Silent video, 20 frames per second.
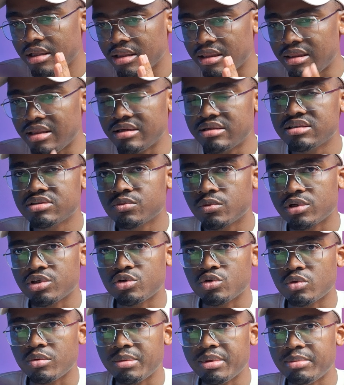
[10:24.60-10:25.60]
this is what
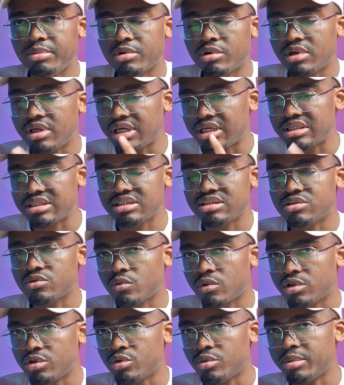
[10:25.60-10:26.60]
you will be building and this is
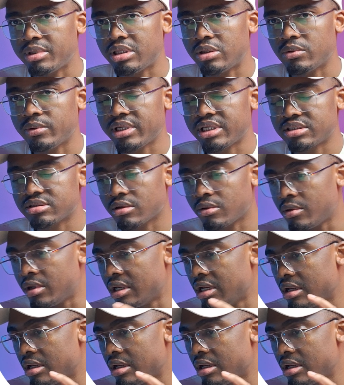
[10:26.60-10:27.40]
what you'll be doing. So